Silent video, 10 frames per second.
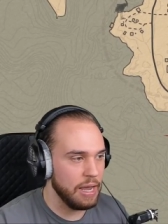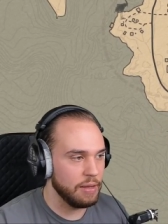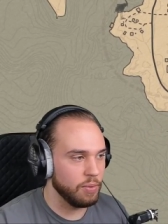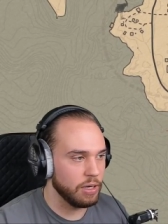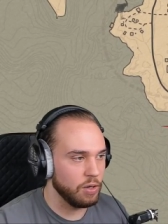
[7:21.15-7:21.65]
And
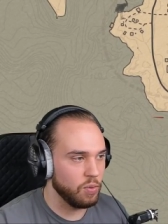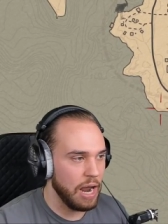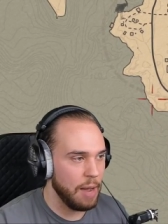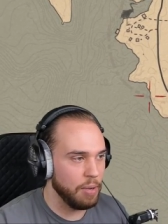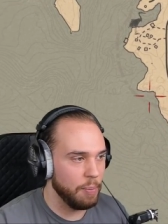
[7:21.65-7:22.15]
then we're going to
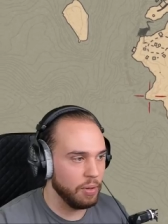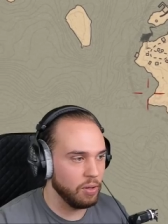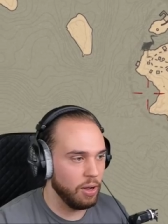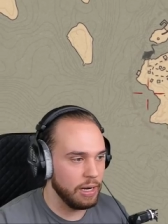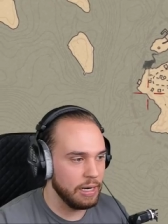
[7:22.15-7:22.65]
wrap up
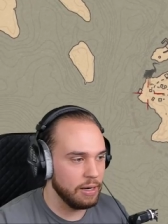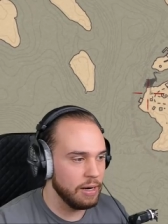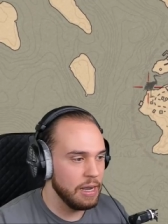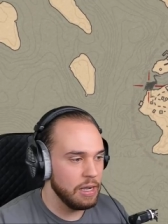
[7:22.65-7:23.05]
along here.